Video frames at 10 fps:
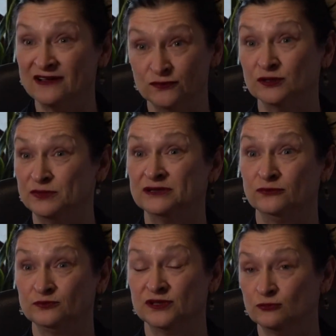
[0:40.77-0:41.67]
Downtown
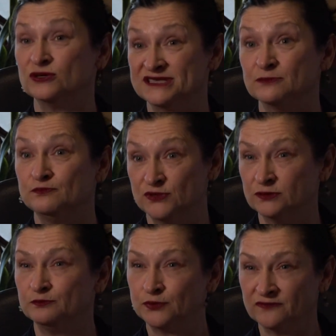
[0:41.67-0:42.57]
Development Director
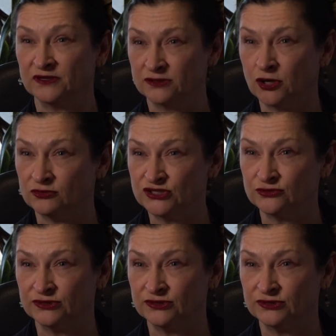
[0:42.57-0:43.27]
Angela Stanford